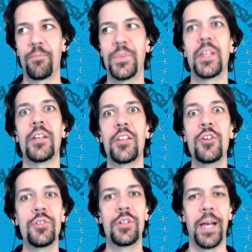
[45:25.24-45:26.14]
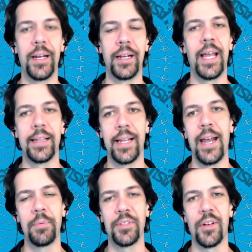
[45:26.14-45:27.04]
huge amount of that
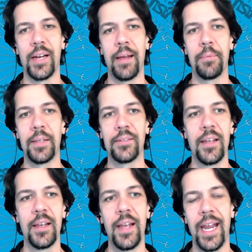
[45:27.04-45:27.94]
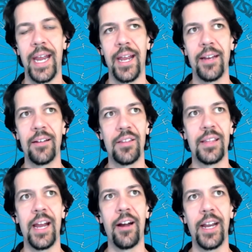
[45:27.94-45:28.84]
happens on campus, and
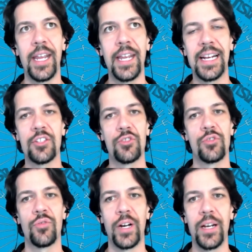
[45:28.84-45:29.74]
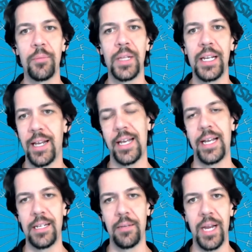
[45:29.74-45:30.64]
they're in extremely high
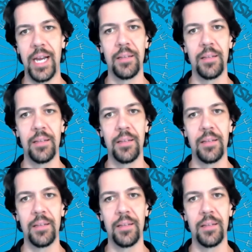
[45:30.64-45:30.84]
demand.